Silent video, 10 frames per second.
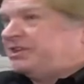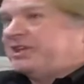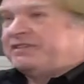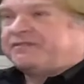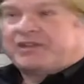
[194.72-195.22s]
at the
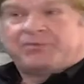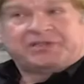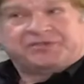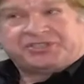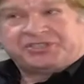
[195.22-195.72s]
end of February
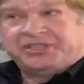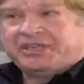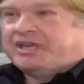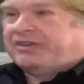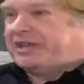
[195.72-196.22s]
of this year.
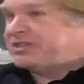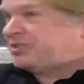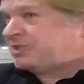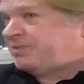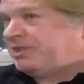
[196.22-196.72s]
That has
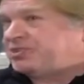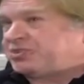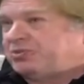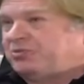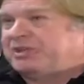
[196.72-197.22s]
just been
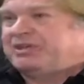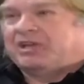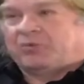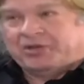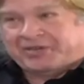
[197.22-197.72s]
installed.
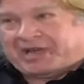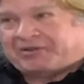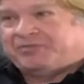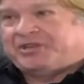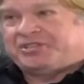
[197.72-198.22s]
We are now
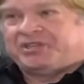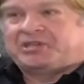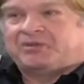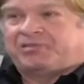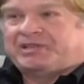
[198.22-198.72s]
commissioning the
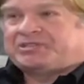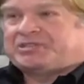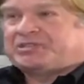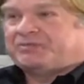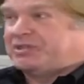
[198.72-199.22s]
complete
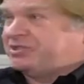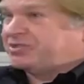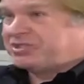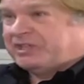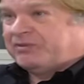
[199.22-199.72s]
system, as you
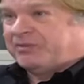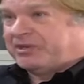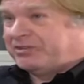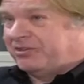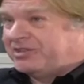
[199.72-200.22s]
see with my
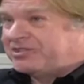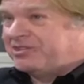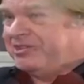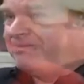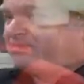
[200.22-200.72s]
colleagues here.